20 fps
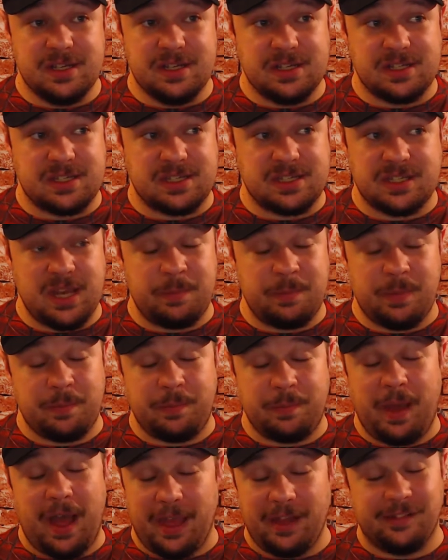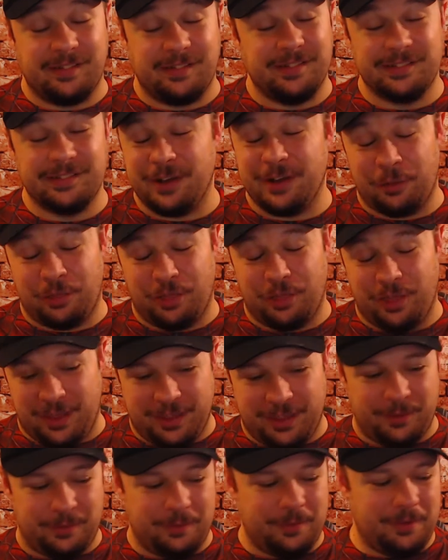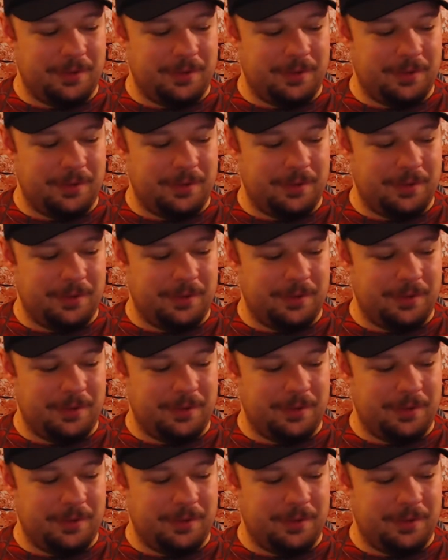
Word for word: steaming pile. No thank you.